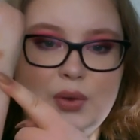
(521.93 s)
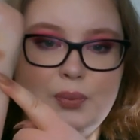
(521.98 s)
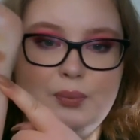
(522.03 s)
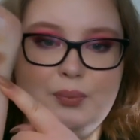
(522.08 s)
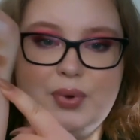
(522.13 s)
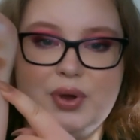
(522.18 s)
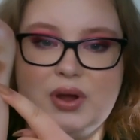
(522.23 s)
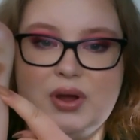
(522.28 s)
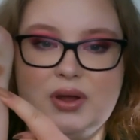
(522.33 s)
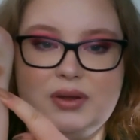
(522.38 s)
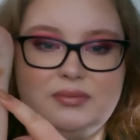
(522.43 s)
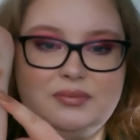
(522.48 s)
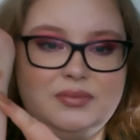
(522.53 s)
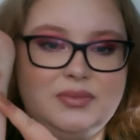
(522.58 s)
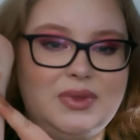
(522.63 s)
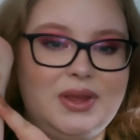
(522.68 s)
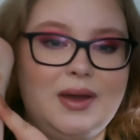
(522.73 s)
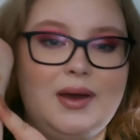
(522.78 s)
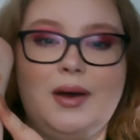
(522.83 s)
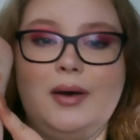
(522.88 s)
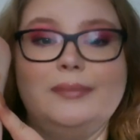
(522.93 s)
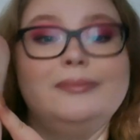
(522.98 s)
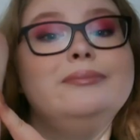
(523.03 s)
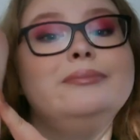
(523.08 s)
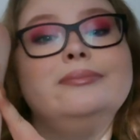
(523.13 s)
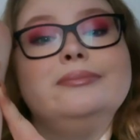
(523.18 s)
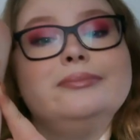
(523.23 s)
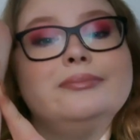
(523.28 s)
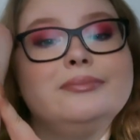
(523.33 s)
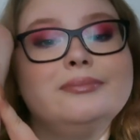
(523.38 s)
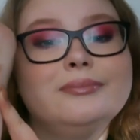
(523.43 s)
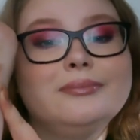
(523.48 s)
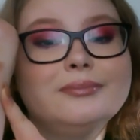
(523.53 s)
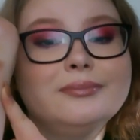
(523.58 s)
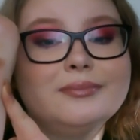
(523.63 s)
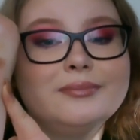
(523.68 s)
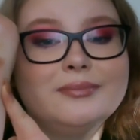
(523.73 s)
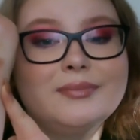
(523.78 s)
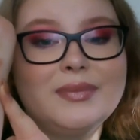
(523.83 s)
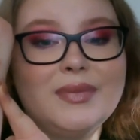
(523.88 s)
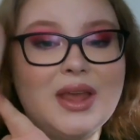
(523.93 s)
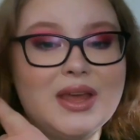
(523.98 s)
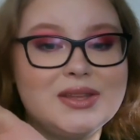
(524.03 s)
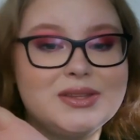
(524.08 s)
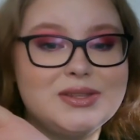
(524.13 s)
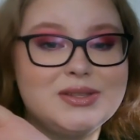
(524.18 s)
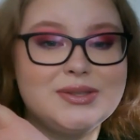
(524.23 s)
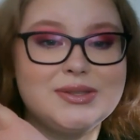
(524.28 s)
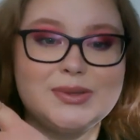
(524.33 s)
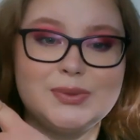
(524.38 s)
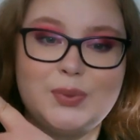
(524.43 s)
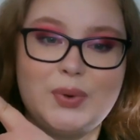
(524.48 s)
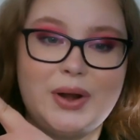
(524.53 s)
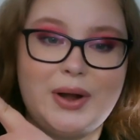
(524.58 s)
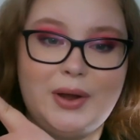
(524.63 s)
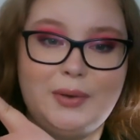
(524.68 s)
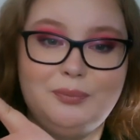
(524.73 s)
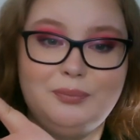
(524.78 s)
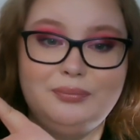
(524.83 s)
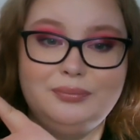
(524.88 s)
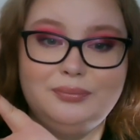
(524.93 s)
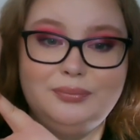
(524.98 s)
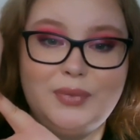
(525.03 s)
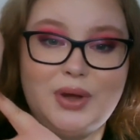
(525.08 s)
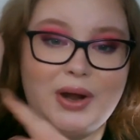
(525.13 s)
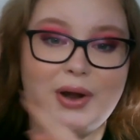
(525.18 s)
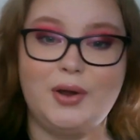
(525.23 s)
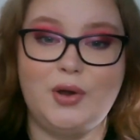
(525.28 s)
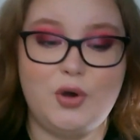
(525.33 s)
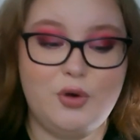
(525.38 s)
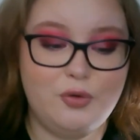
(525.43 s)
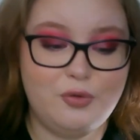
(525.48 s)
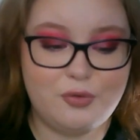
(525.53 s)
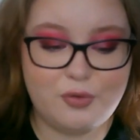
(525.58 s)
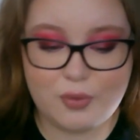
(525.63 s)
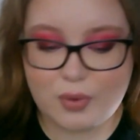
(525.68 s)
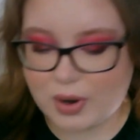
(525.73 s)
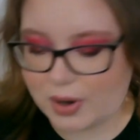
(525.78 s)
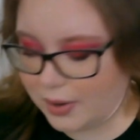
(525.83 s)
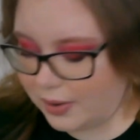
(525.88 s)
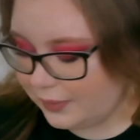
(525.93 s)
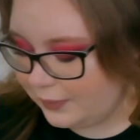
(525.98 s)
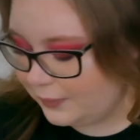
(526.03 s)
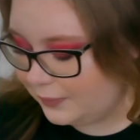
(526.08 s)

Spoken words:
But yeah, that's what I'm gonna go for.